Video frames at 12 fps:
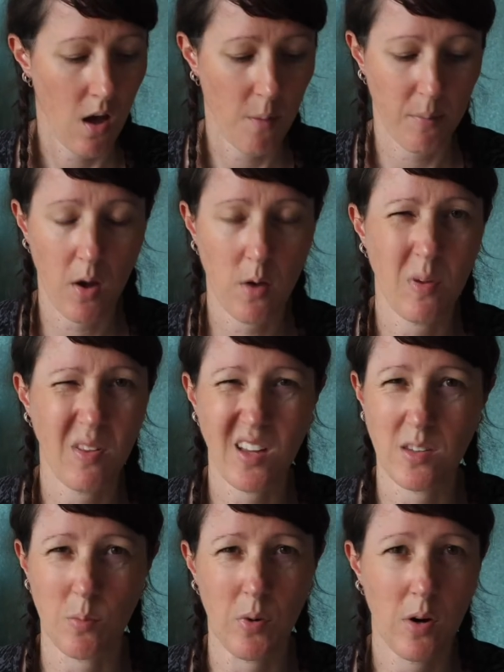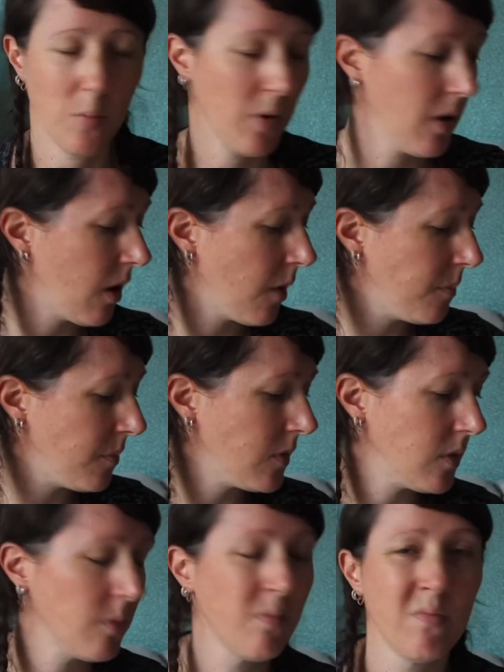I'm hoping that's appropriate. I
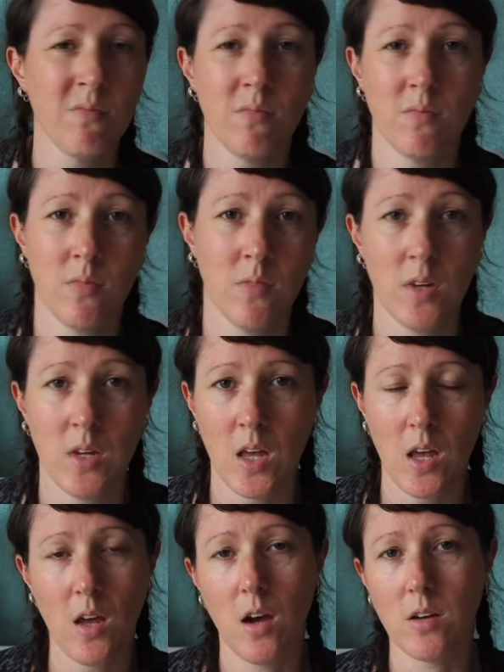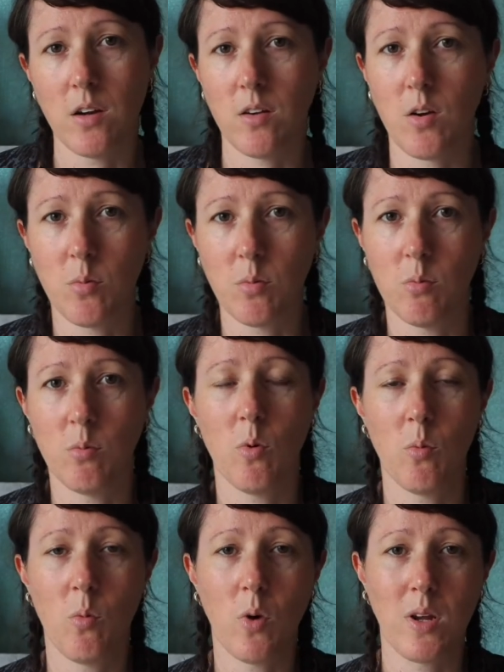don't know
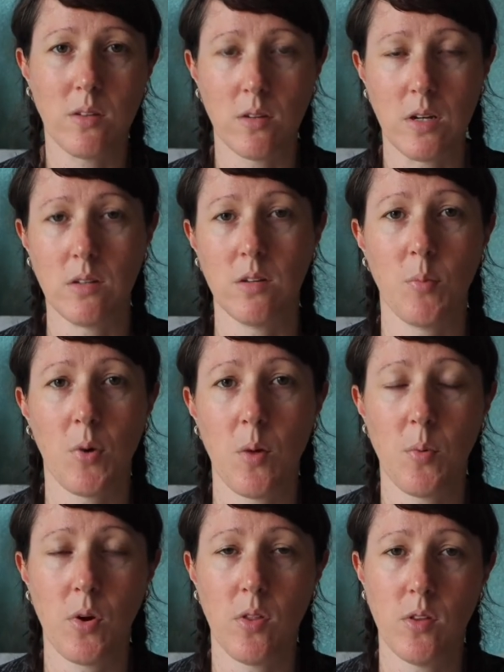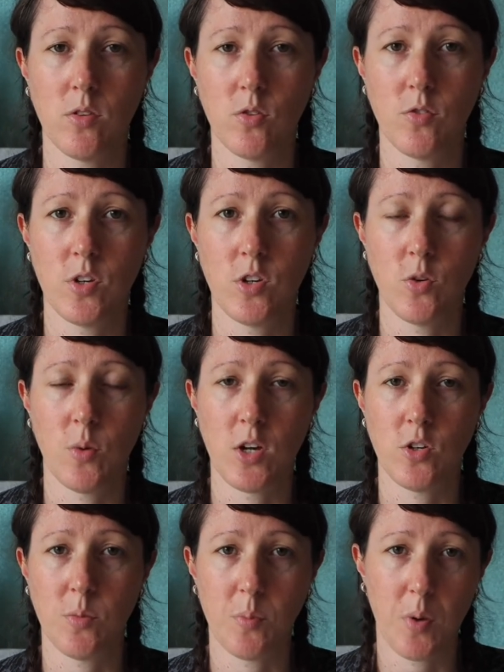what is and isn't appropriate in this sort of
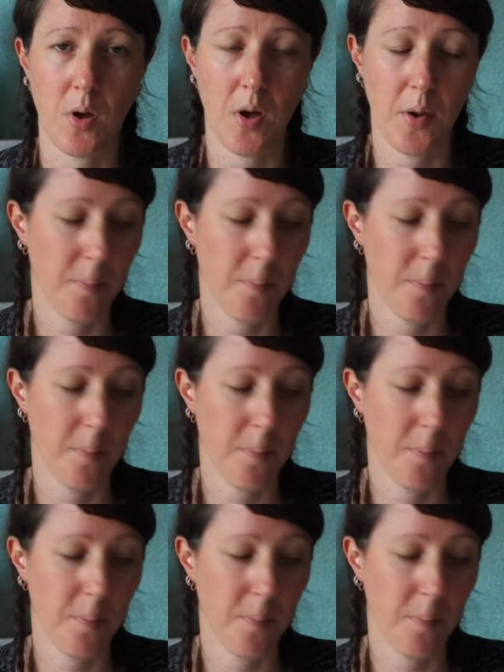situation, but